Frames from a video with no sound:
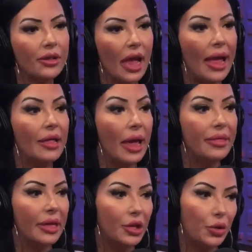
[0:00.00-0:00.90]

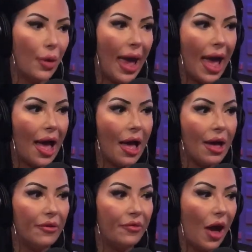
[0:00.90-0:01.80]
And then you
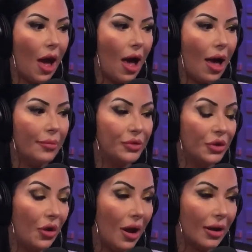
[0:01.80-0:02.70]
have
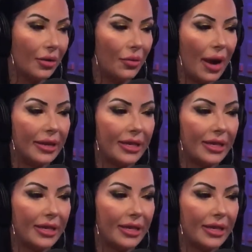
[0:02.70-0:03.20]
Tark, right?